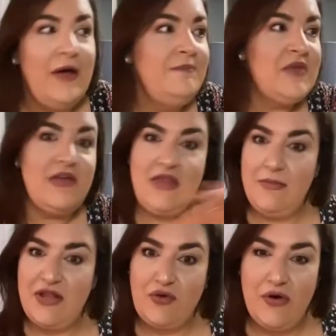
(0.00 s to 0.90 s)
and then I'm
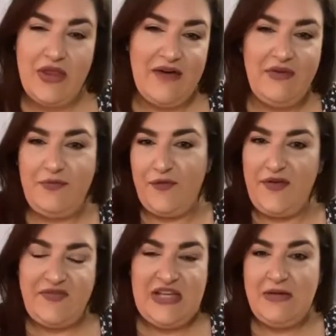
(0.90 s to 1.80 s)
gonna throw it in the oven for
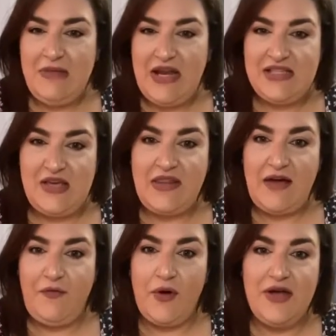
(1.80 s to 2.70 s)
15 minutes on like
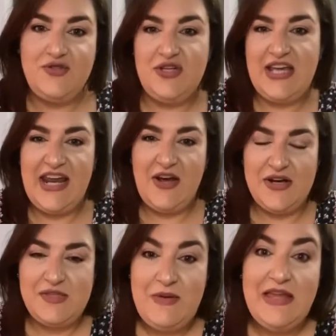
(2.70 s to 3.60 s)
400 to get it
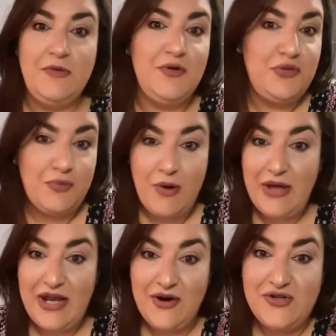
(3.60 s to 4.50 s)
crispy, and then we'll throw it
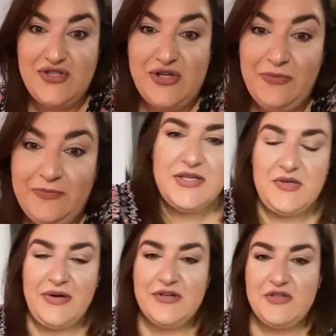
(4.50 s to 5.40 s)
in our stew.
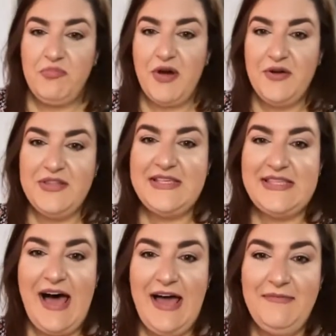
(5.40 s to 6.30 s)
So here's a pro to the
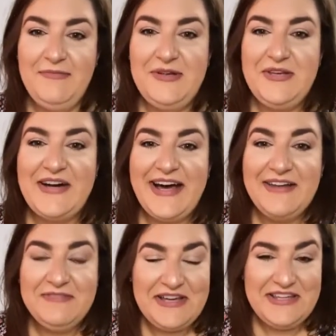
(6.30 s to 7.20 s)
slime when you cut
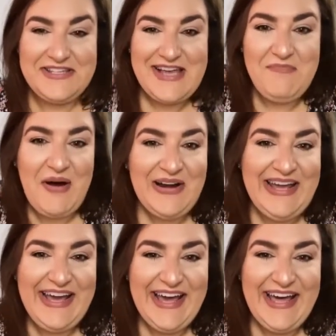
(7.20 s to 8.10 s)
it. Look, it looks like a
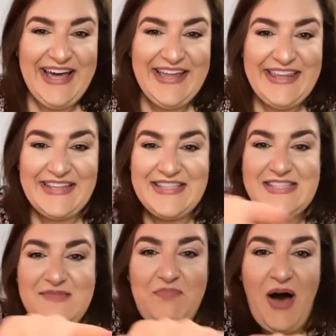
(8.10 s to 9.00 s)
party. Like this
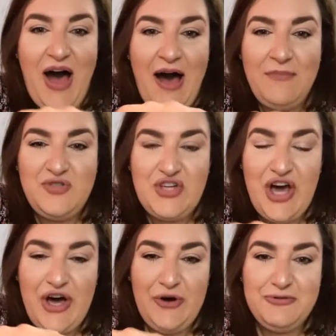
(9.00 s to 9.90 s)
is Bob,
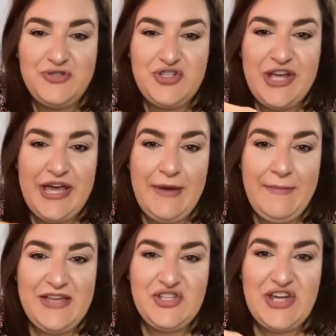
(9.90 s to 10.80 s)
Joe, Jim,
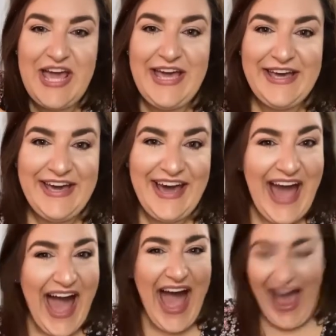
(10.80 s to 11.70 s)
Jake.
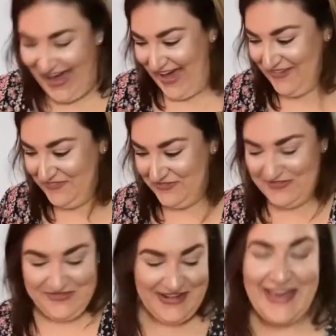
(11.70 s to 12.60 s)

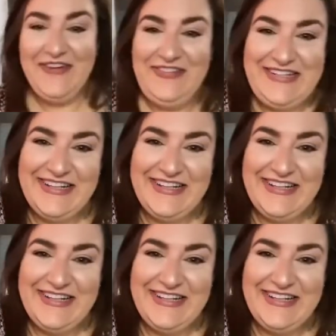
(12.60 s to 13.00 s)
What a gift.